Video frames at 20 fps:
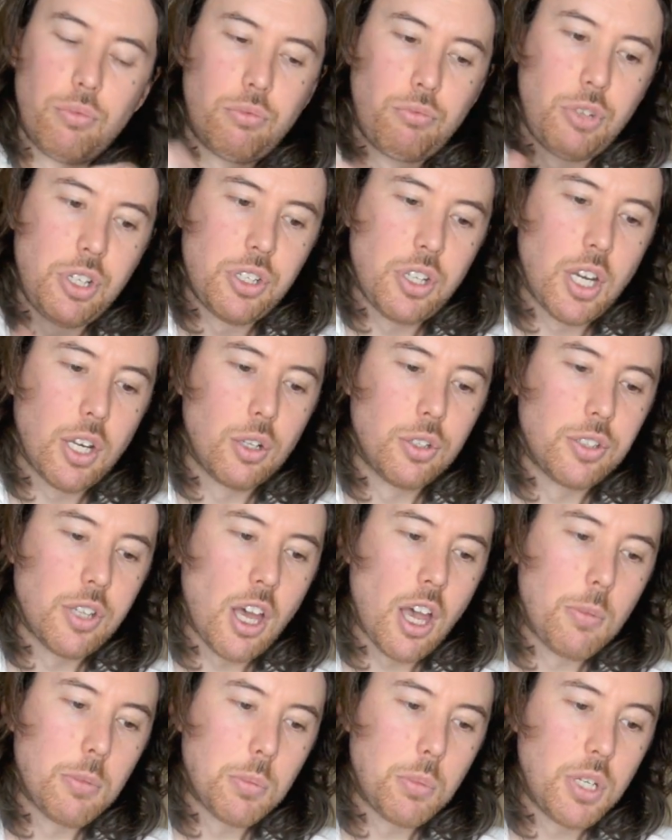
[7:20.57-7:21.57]
recycle
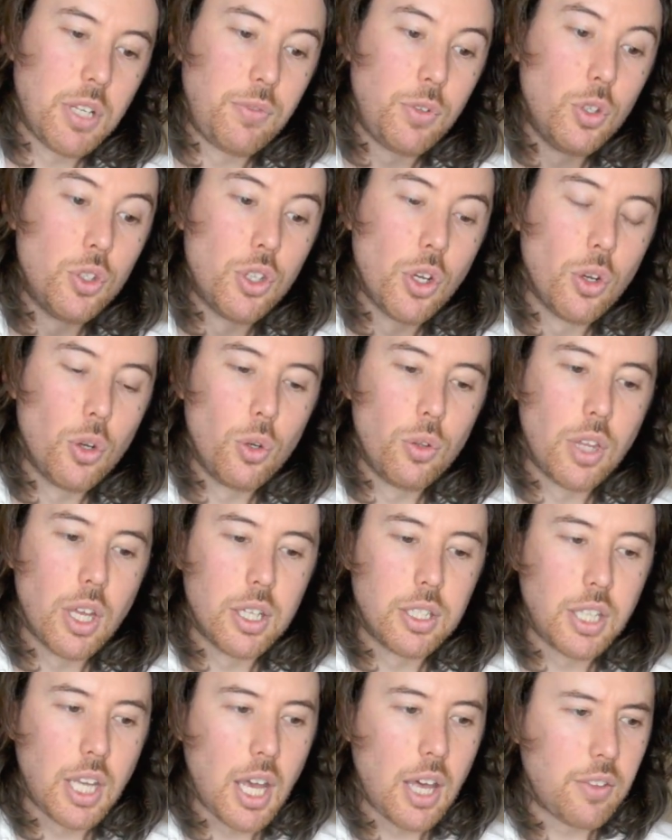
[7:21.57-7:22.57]
times, but if you do,
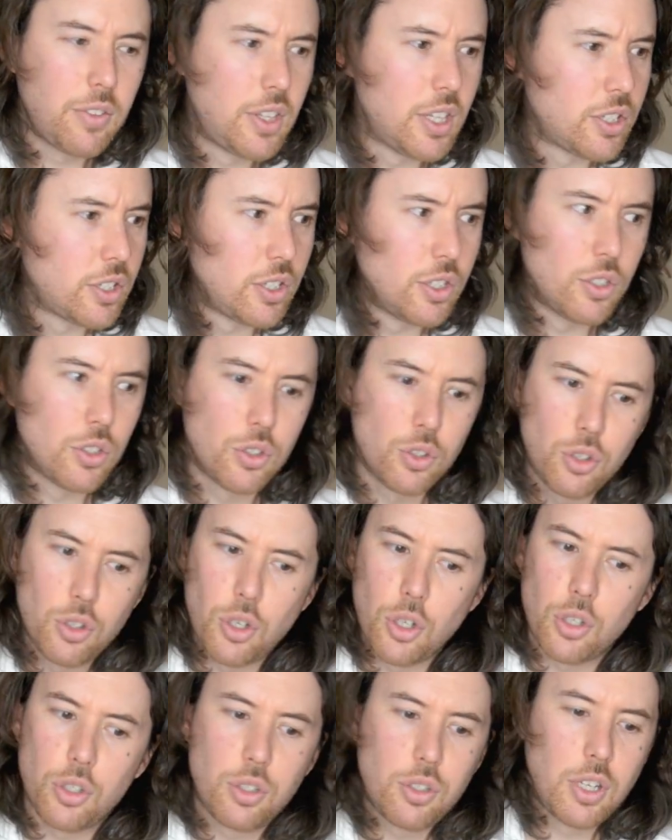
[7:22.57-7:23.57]
then yeah, this is
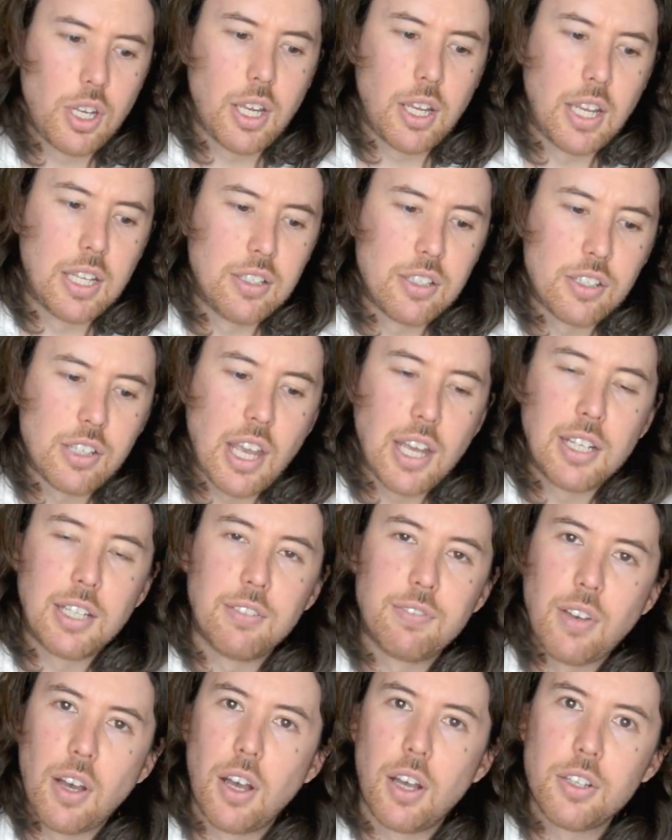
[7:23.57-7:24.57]
just
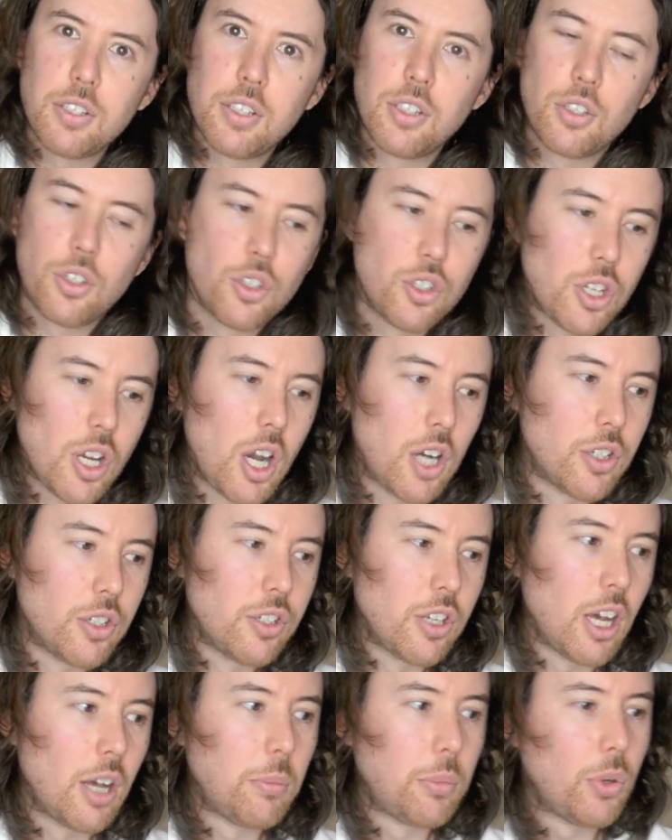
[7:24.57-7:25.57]
insanely fast. It just
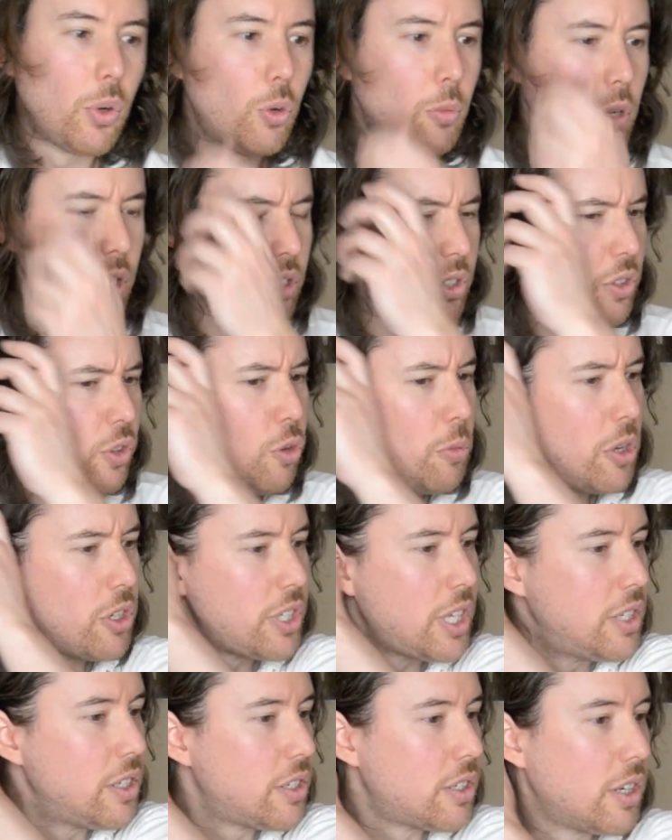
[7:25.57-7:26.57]
charges up almost
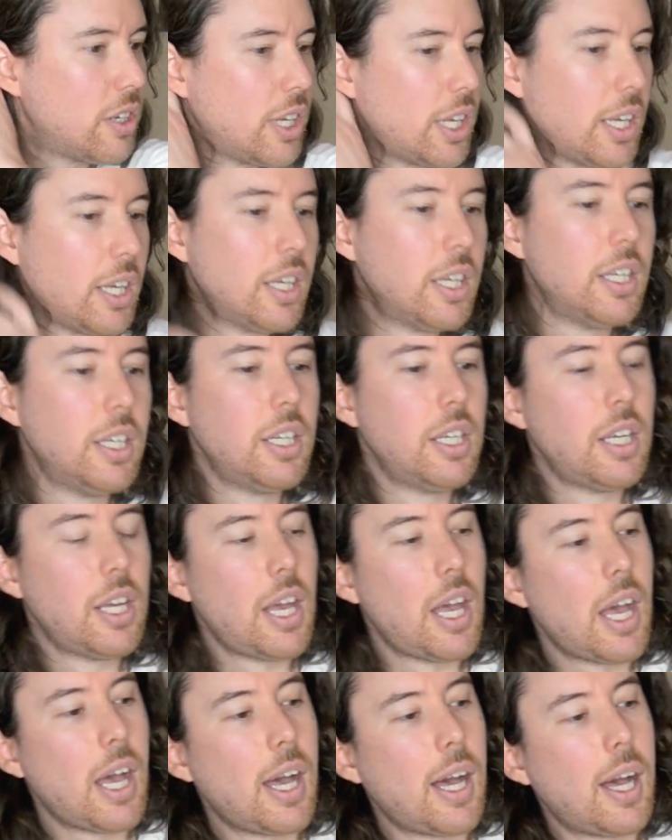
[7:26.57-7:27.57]
instantly.
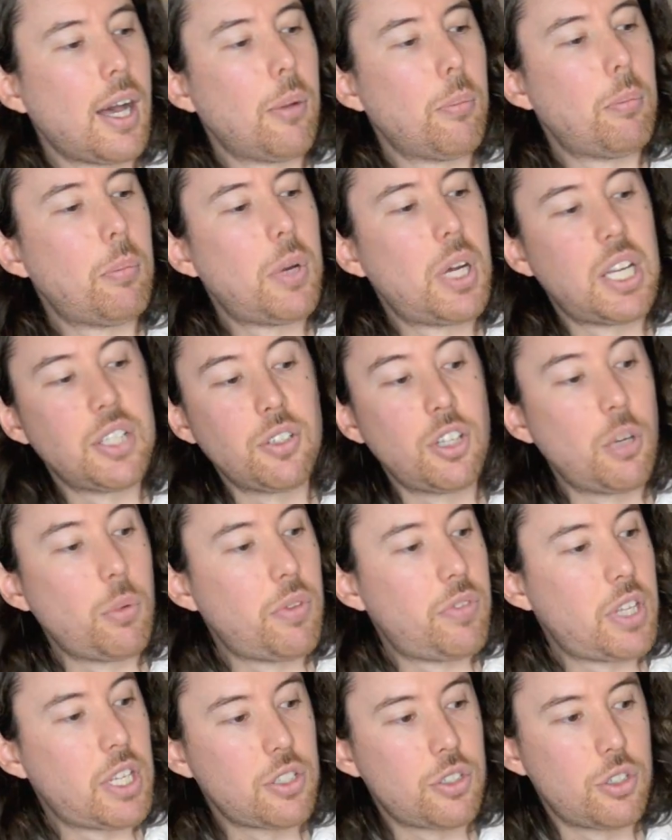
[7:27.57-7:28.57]
I don't know
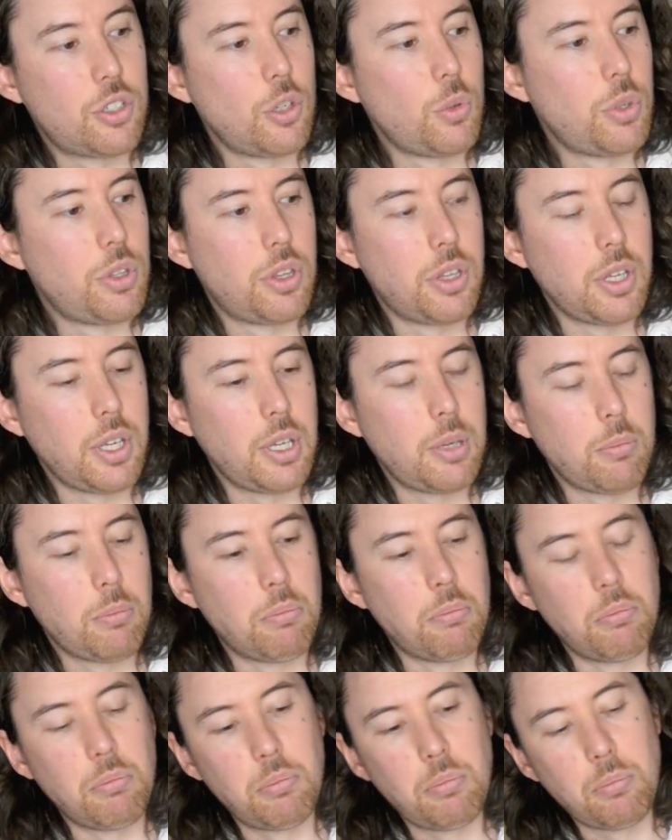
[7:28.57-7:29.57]
whether that's to do with the
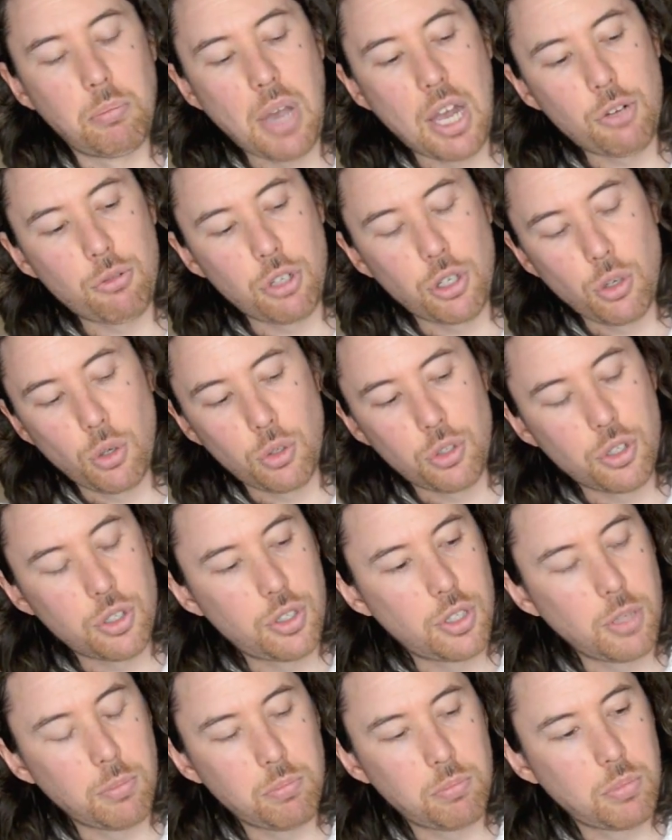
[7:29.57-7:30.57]
battery or
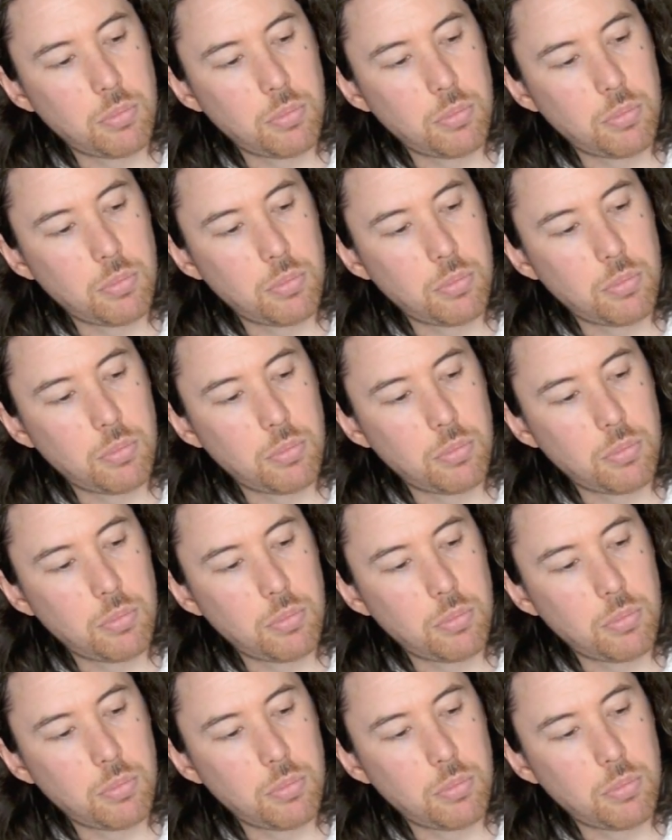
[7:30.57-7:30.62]
just